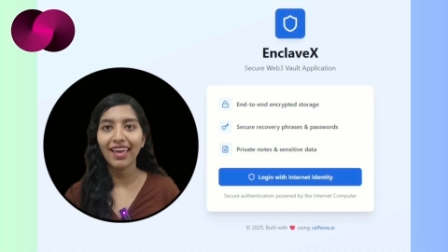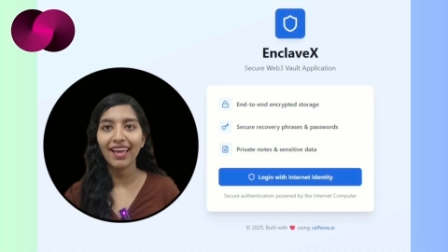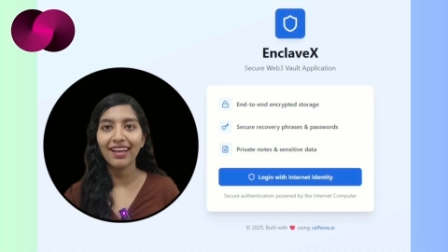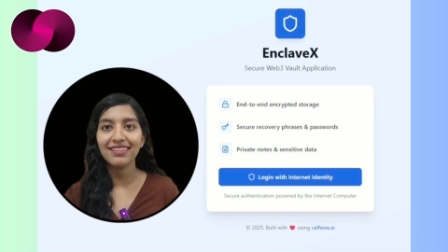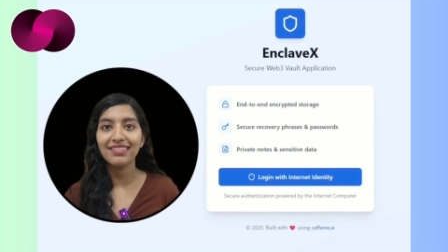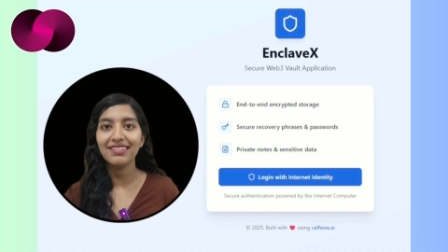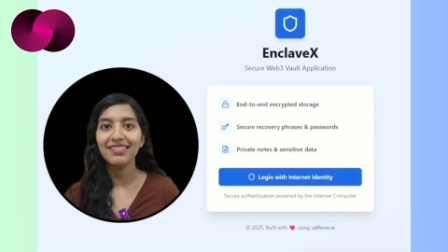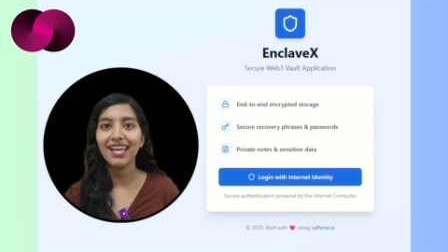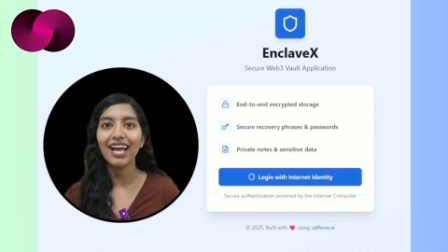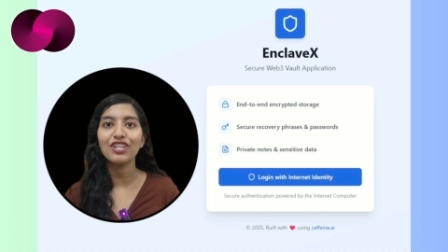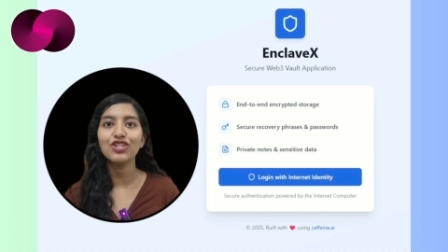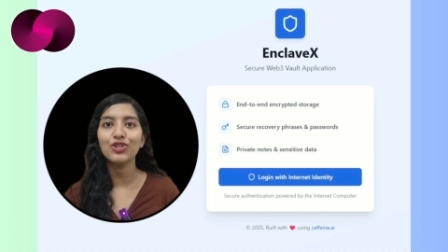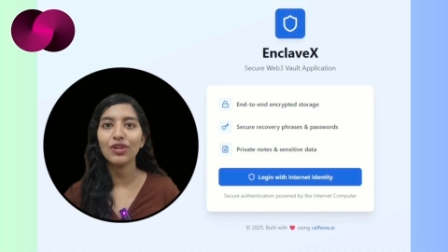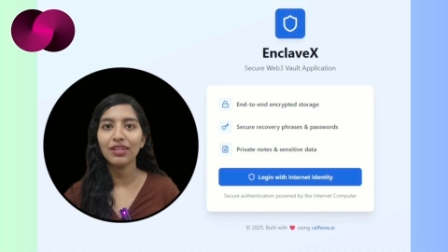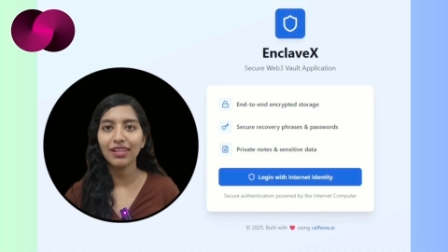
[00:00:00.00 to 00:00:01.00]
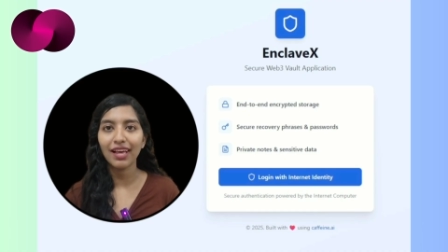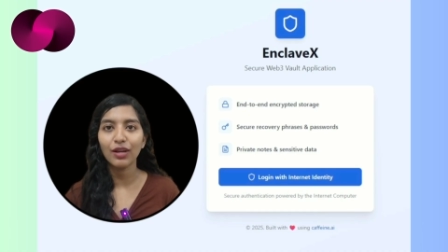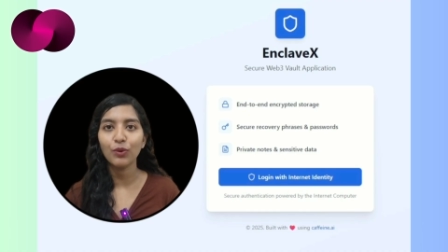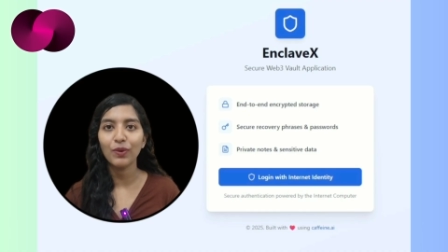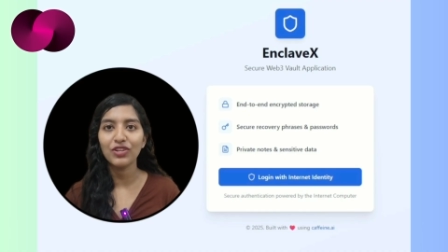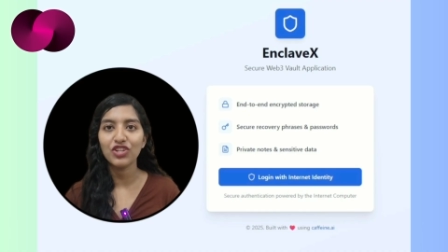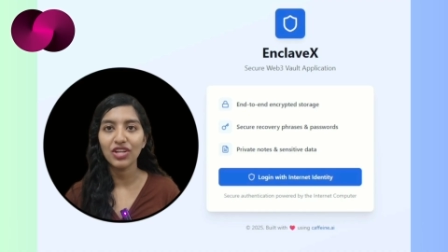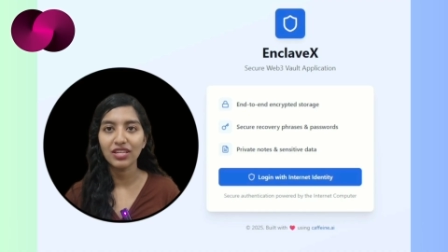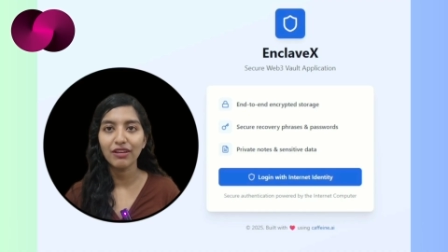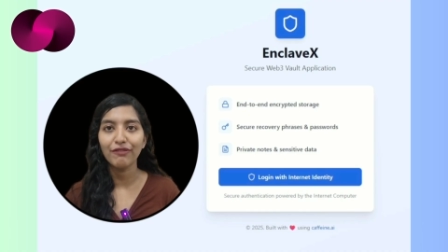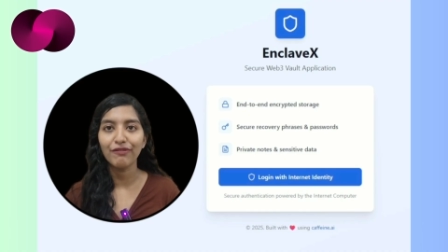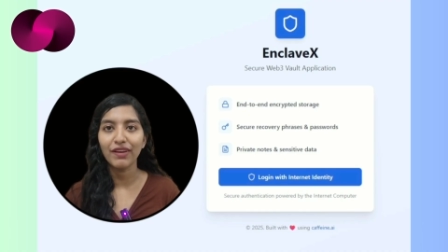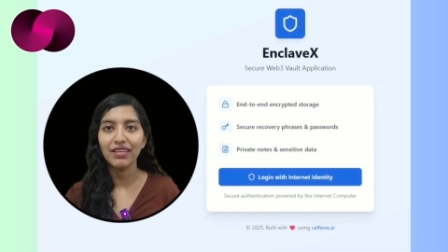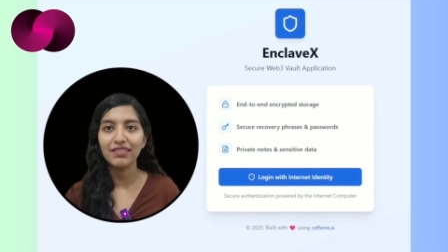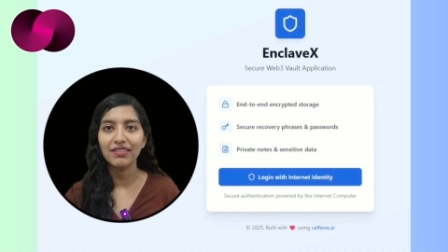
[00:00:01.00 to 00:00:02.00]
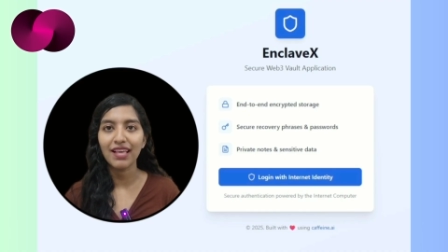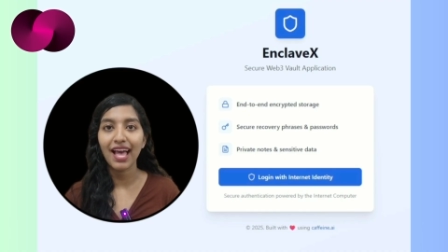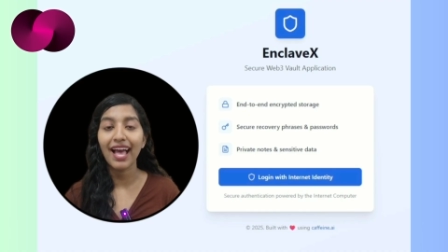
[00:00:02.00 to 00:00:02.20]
AI's natural language interface